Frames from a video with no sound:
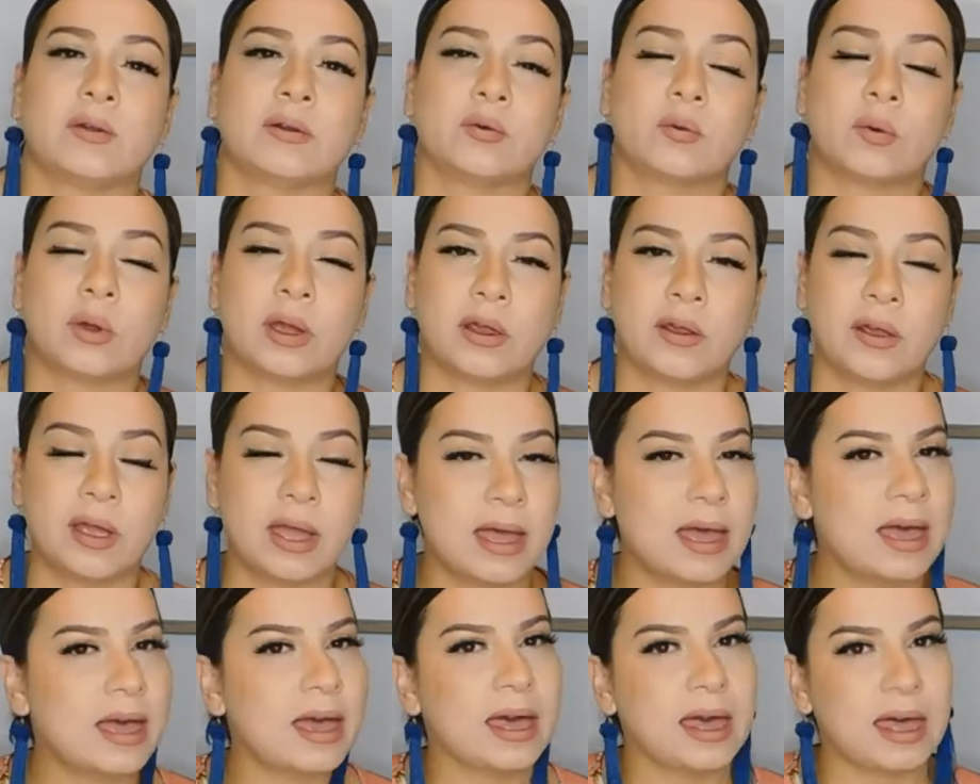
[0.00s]
where
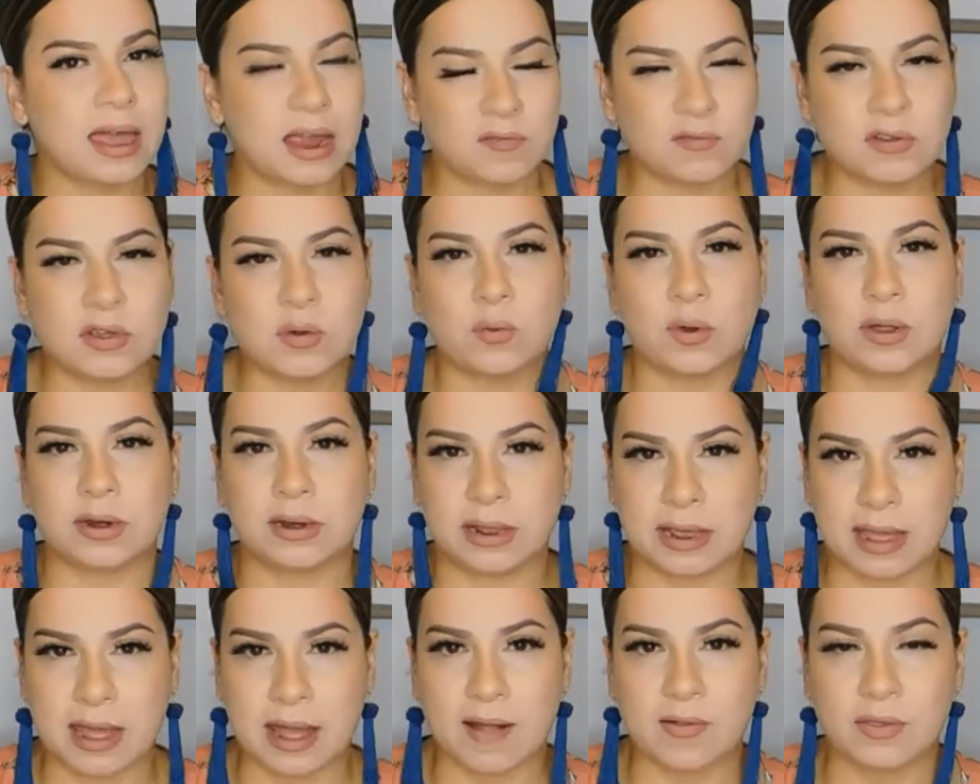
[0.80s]
everyone
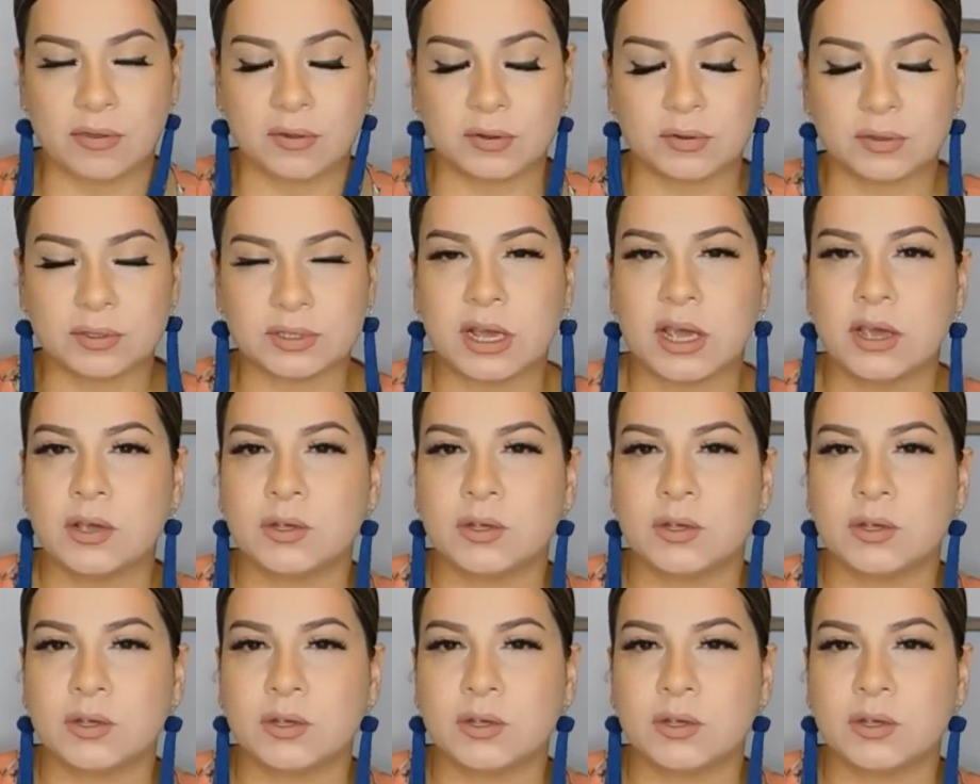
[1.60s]
gathers.